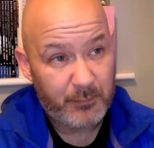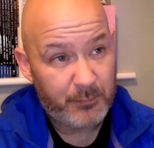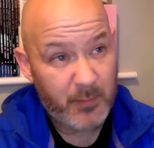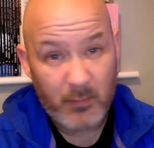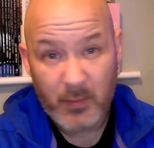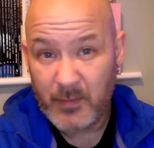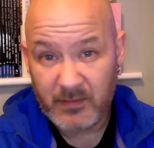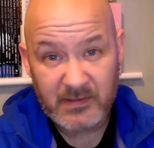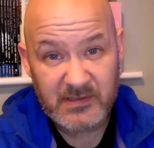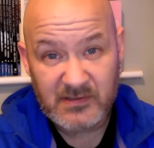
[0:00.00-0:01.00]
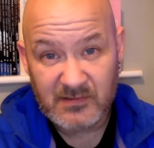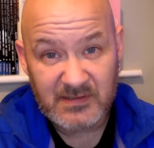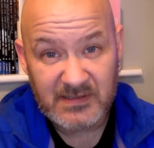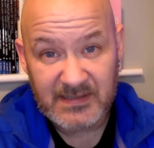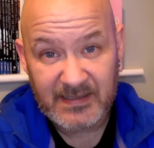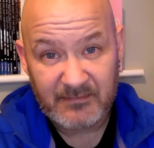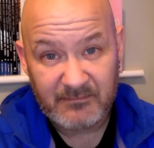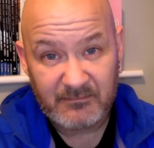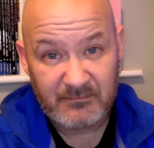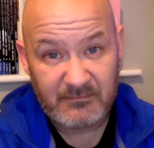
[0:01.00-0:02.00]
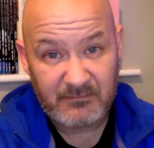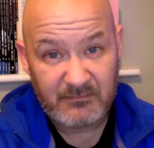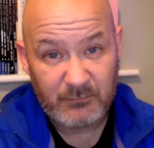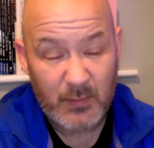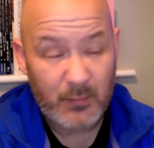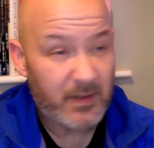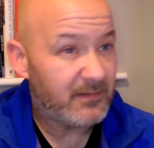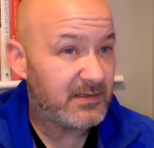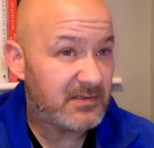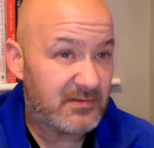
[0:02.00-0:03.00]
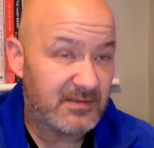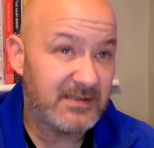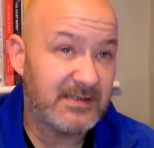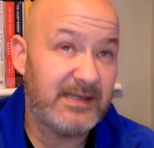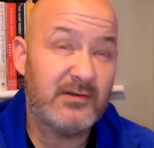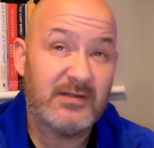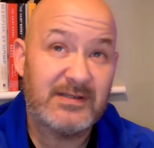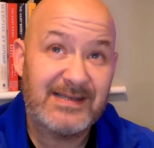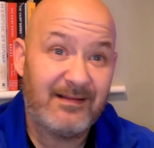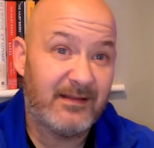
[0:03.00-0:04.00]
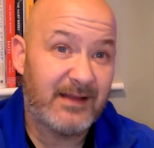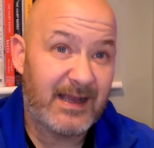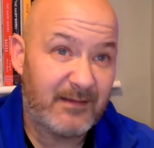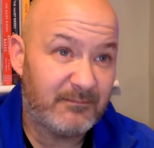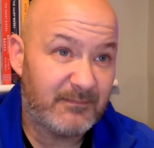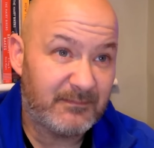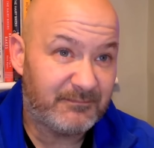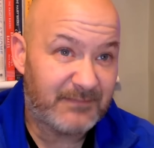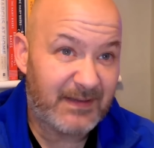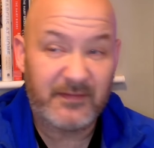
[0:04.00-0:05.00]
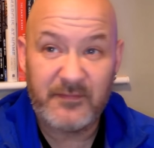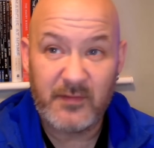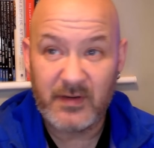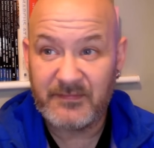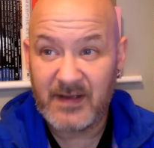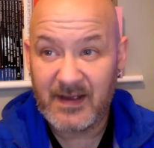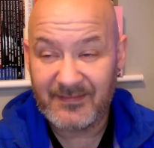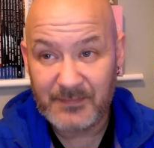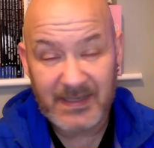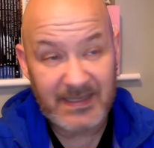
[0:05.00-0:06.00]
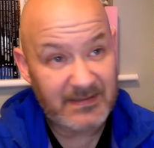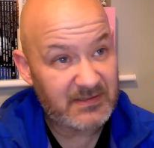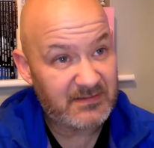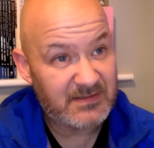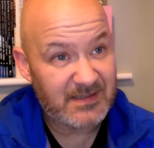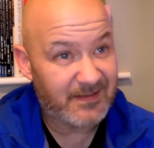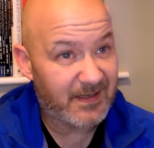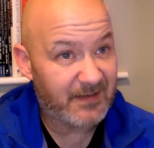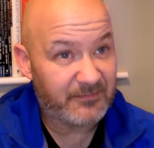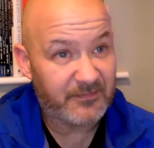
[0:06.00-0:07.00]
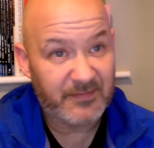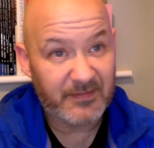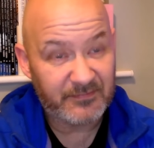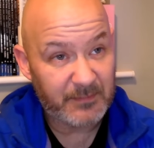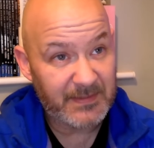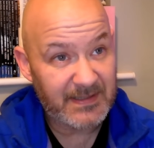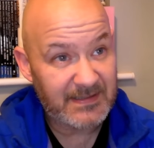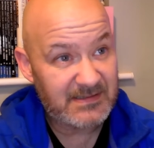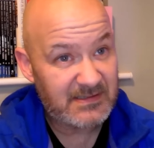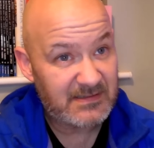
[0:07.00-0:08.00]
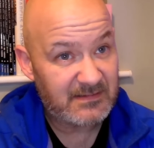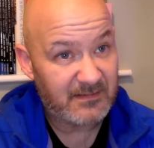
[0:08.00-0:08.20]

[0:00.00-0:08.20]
But we weren't going to score today. We weren't going to score today. You could tell that after 45 minutes. You could tell that after 50 minutes.